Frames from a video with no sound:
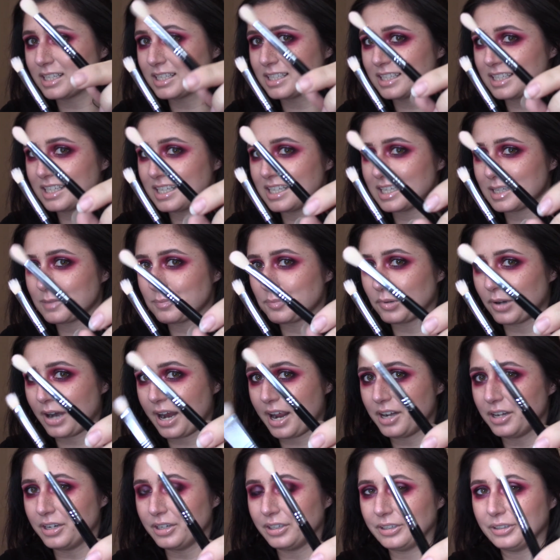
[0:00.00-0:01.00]
is
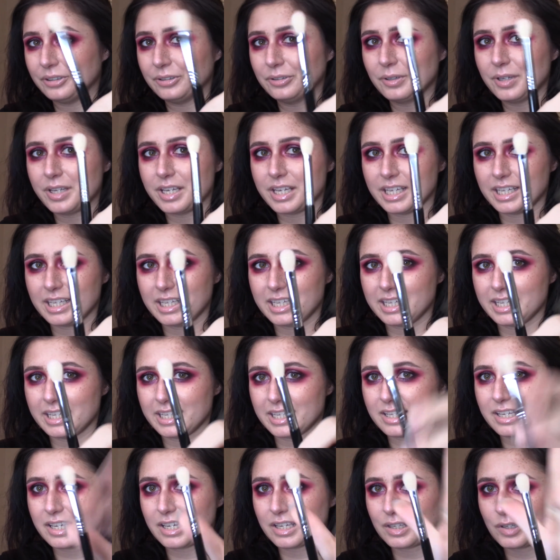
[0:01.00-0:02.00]
brand new. It
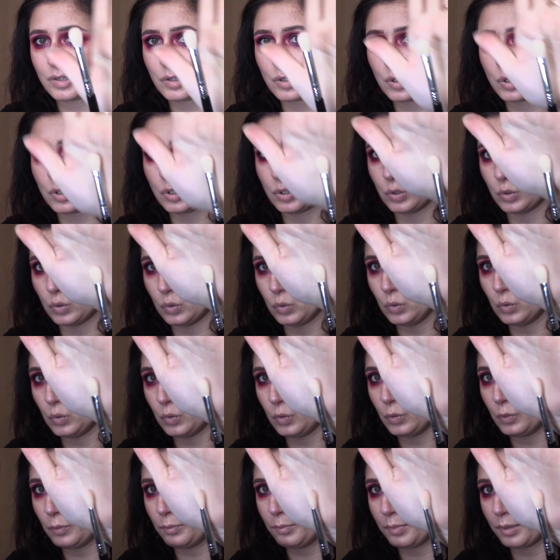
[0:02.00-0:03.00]
is
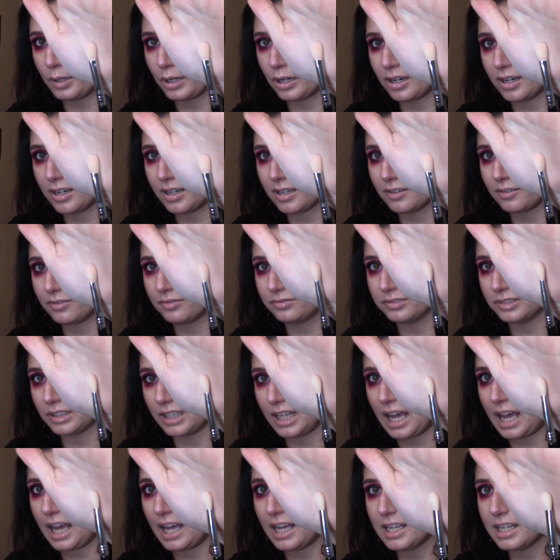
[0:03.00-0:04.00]
super
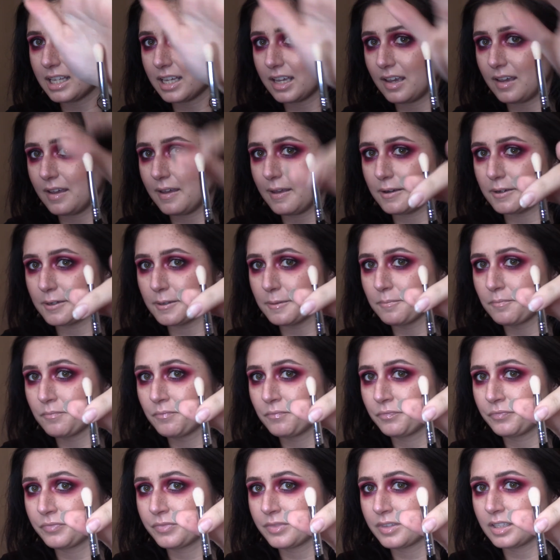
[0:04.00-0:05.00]
flat and
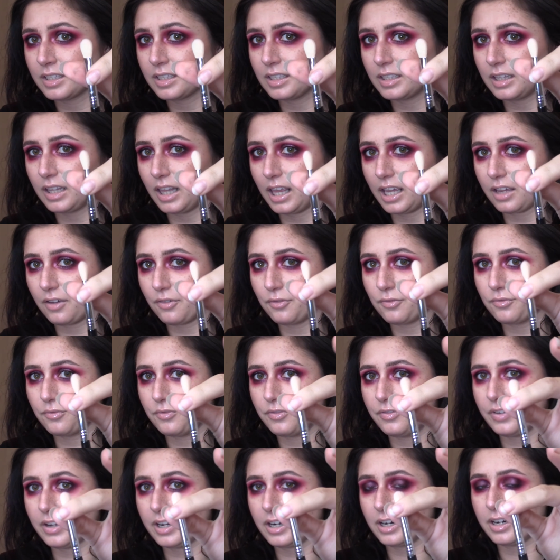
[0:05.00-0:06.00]
like
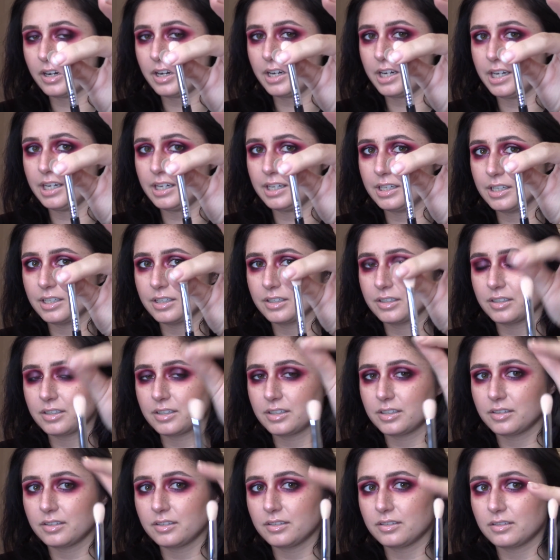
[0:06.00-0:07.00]
very
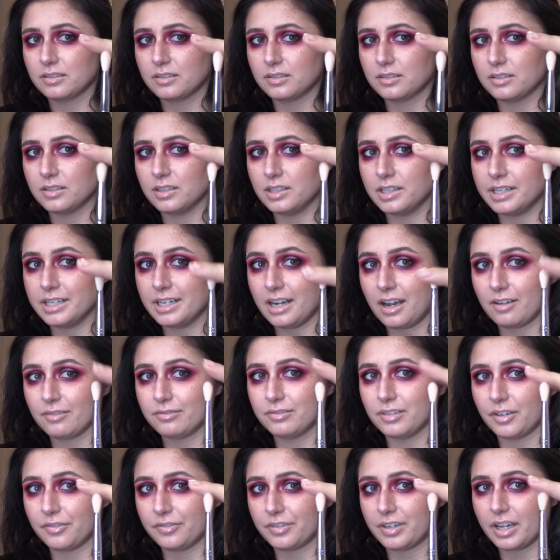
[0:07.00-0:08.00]
not
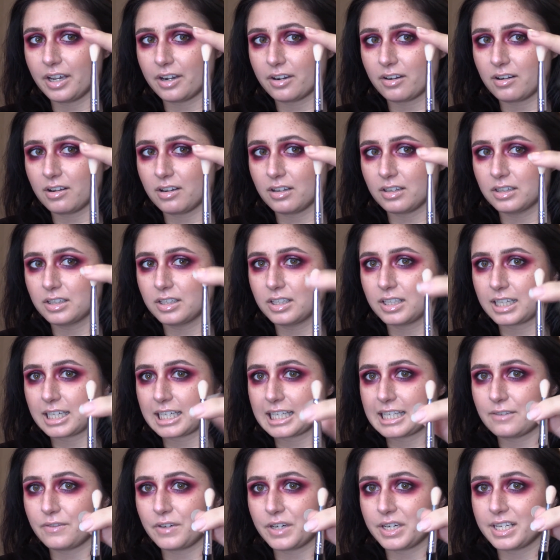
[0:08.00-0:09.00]
fluffy at all. Like
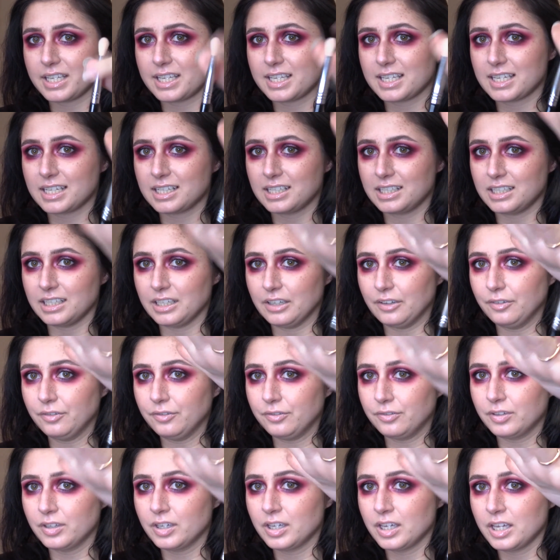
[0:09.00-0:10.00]
it's very
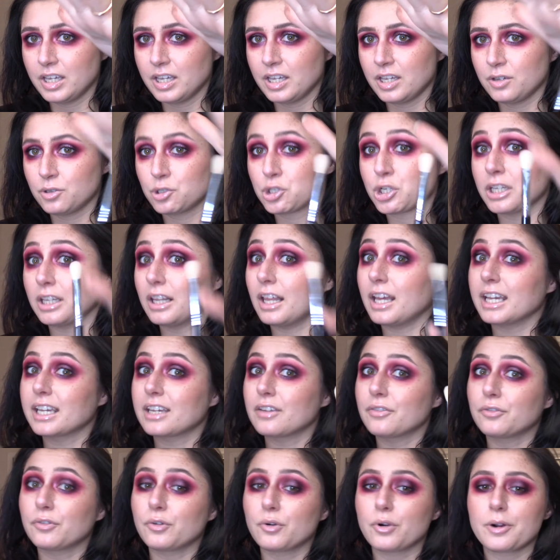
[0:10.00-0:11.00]
stiff, which I like
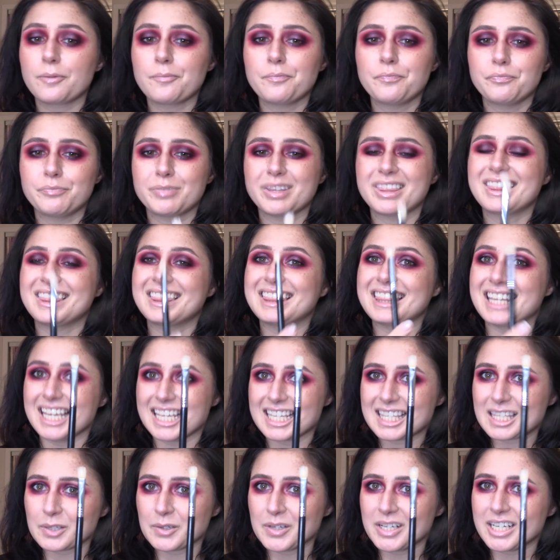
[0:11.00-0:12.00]
it for. But
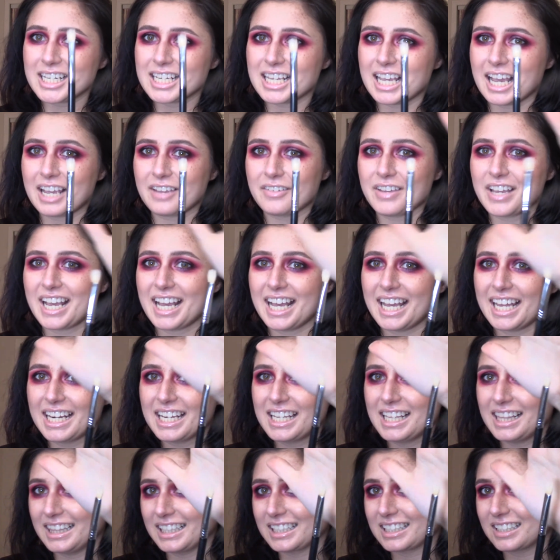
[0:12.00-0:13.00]
this one I've
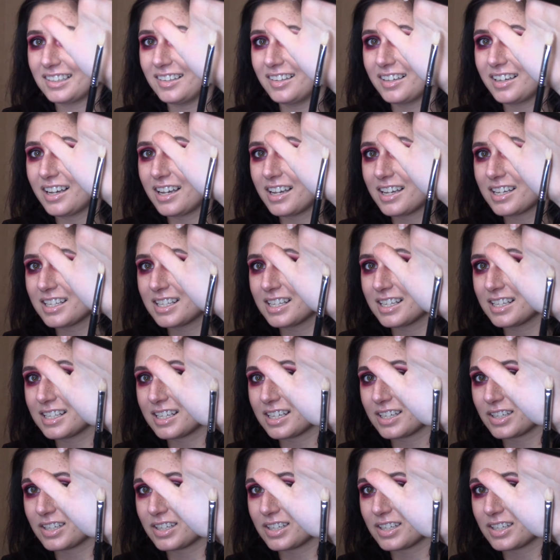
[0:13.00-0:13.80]
had literally, guys, since I